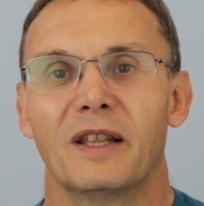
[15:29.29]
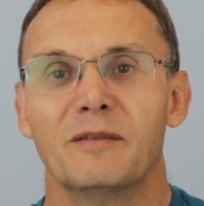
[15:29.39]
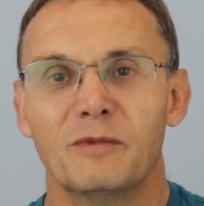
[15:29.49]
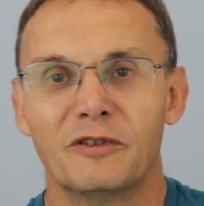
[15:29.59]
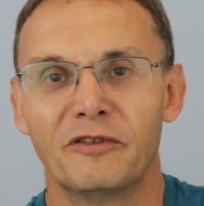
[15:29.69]
And
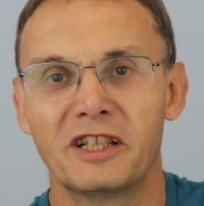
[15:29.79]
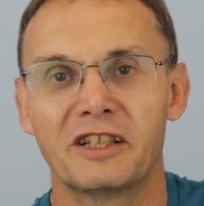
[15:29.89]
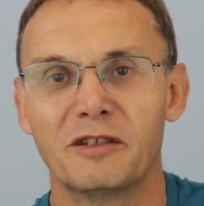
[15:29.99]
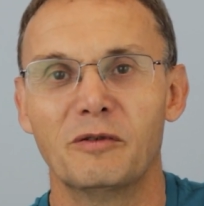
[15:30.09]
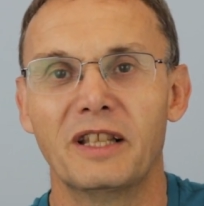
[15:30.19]
the more
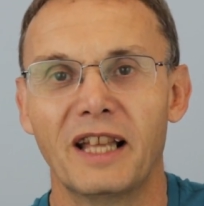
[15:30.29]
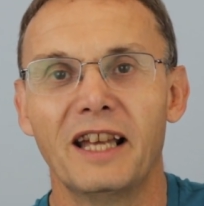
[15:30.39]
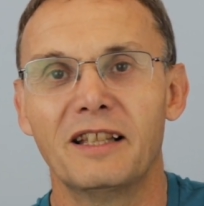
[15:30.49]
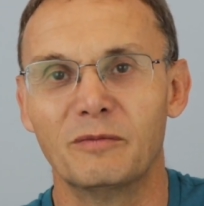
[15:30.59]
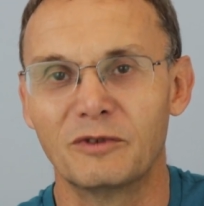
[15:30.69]
fish that were
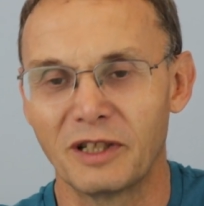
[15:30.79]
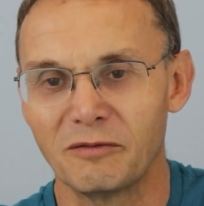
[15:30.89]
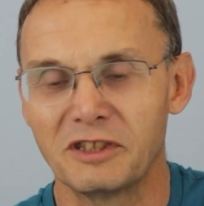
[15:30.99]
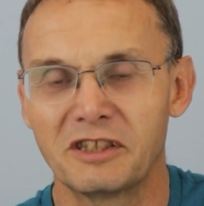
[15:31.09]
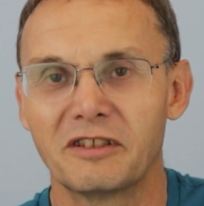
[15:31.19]
there, the more
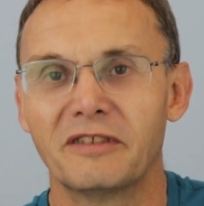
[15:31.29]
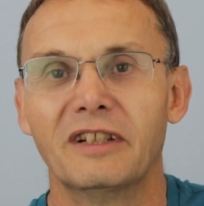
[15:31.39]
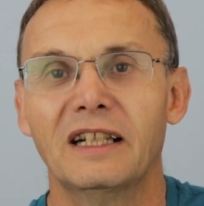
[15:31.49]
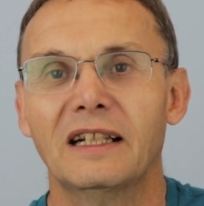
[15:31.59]
it was sort of